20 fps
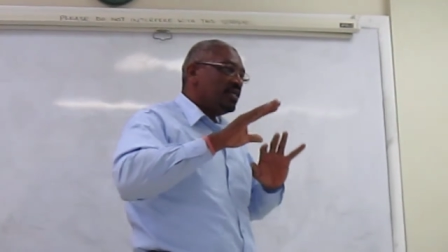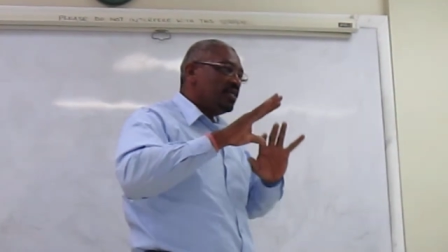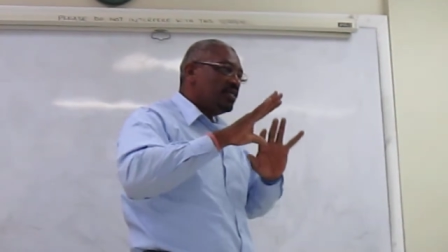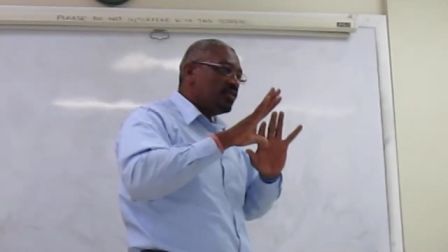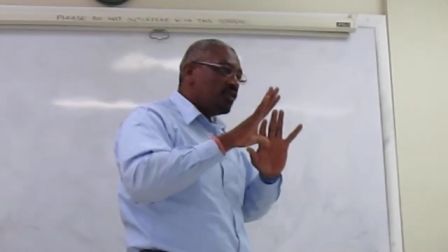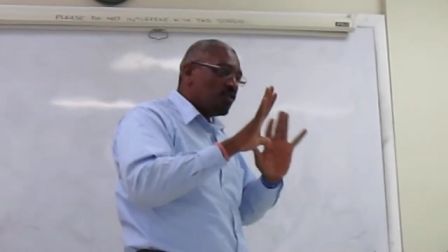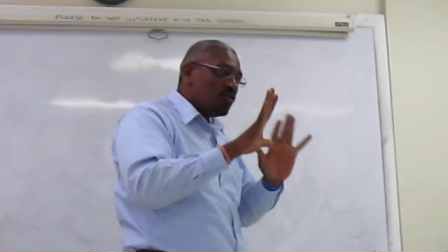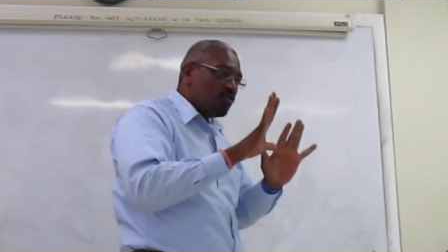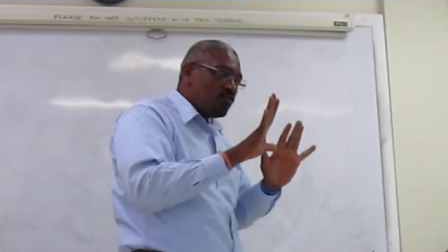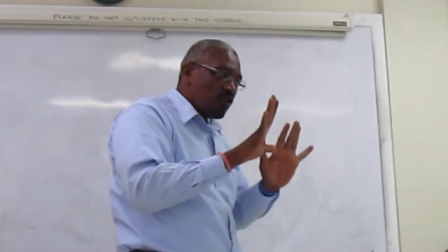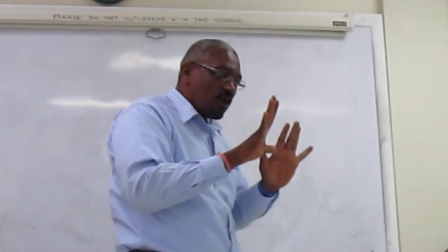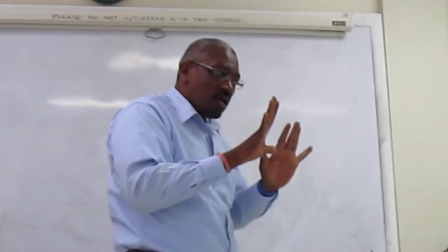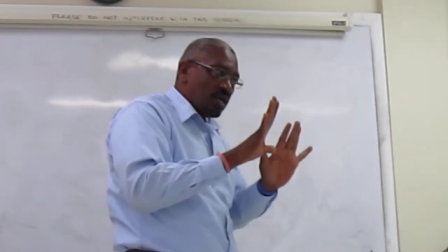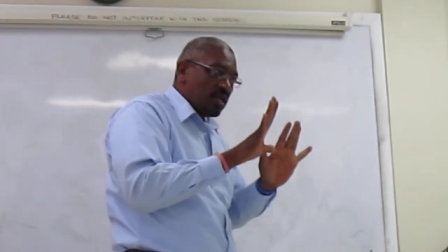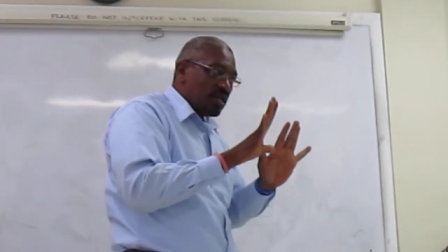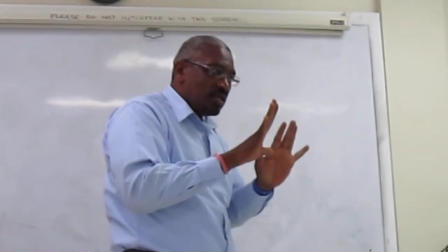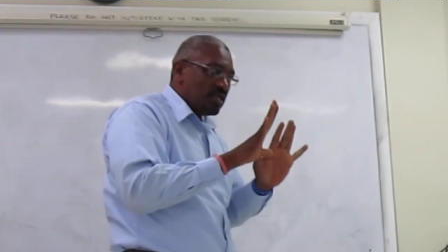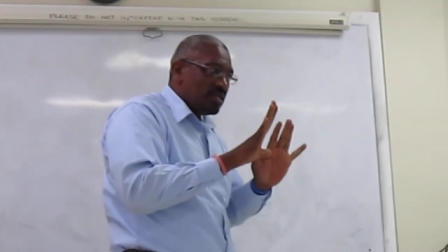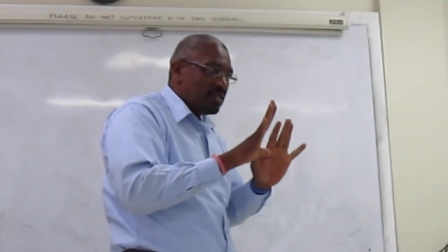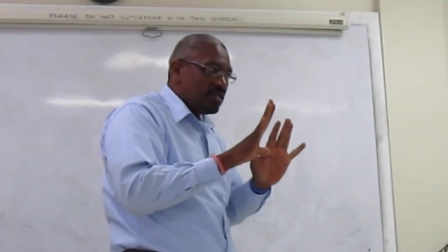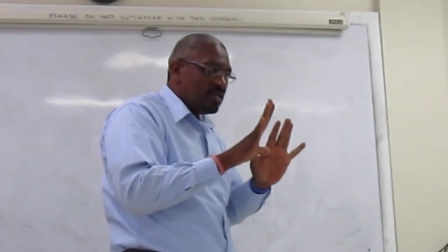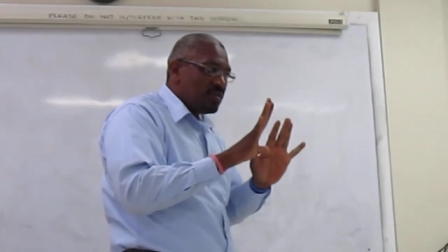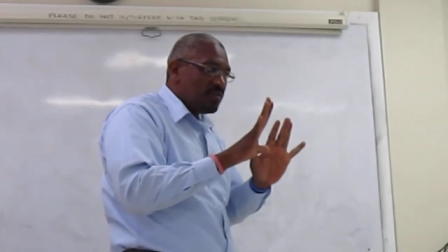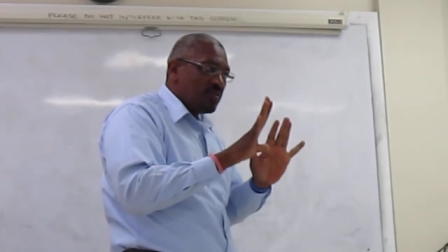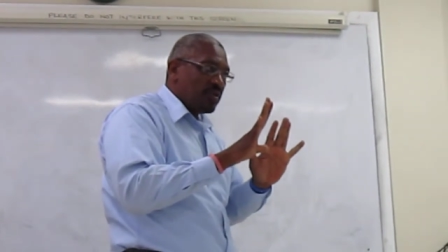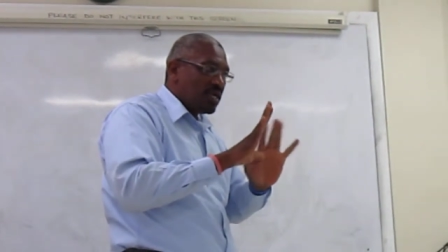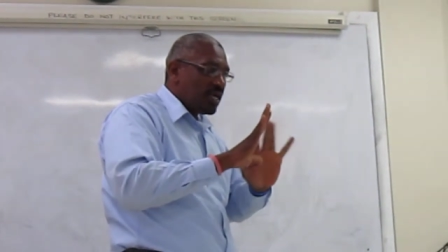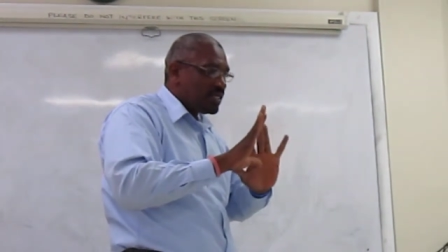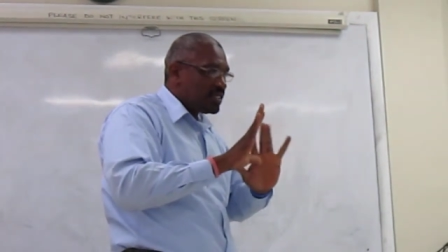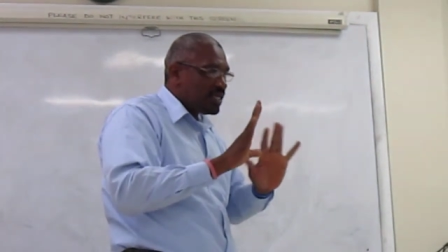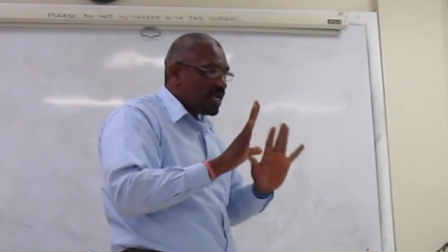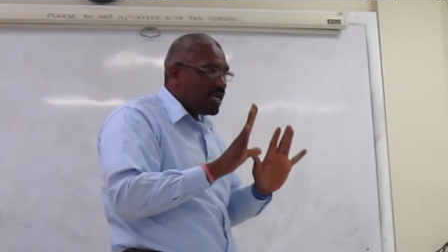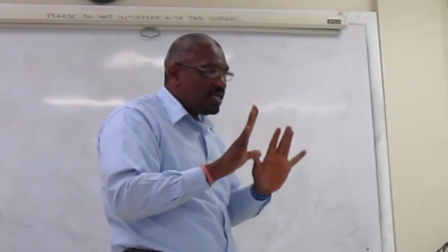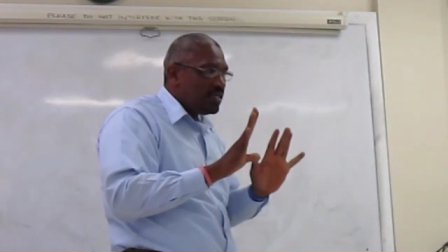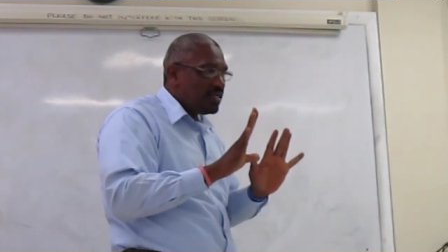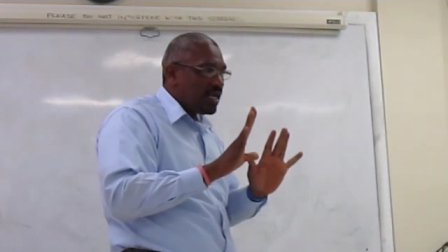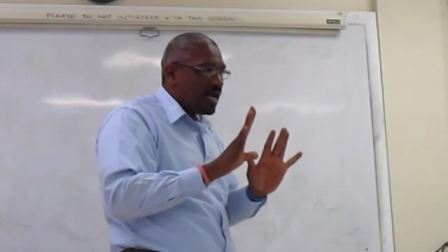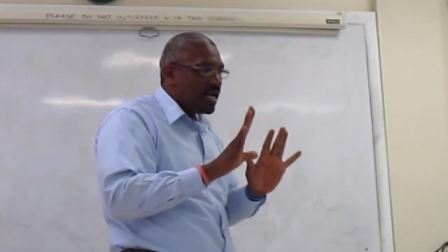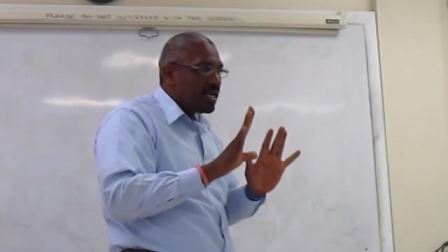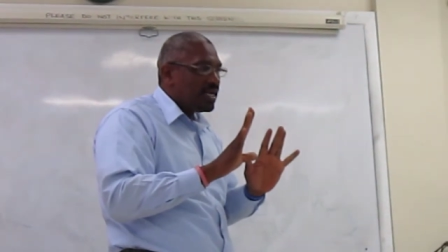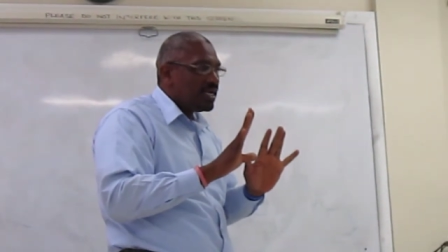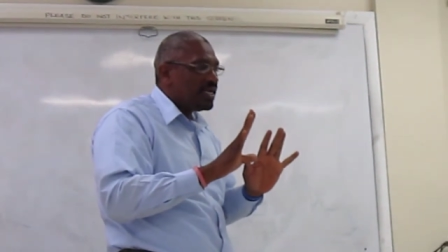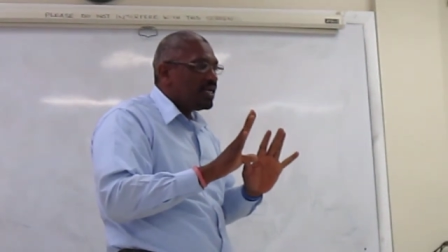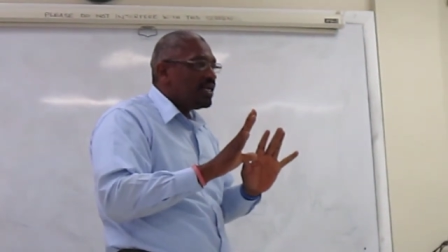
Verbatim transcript: don't drill. We're not telling you that.